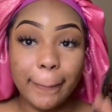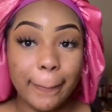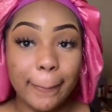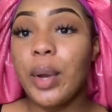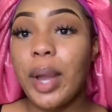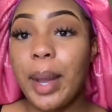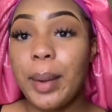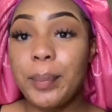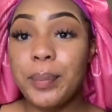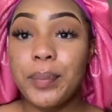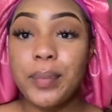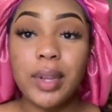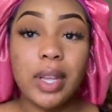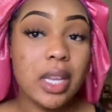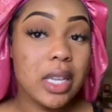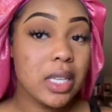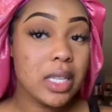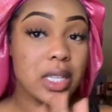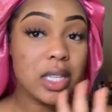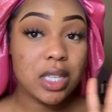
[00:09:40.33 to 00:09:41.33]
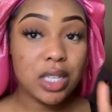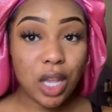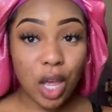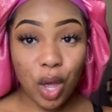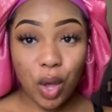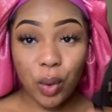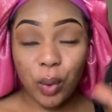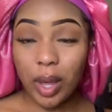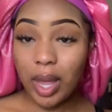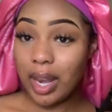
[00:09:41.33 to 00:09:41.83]
okay,
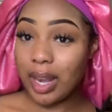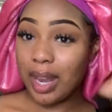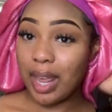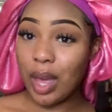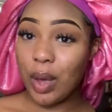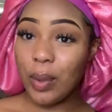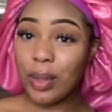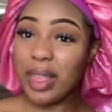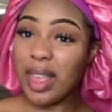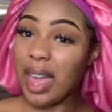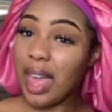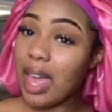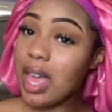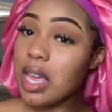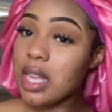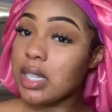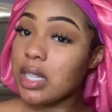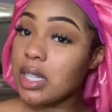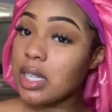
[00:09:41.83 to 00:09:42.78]
so now that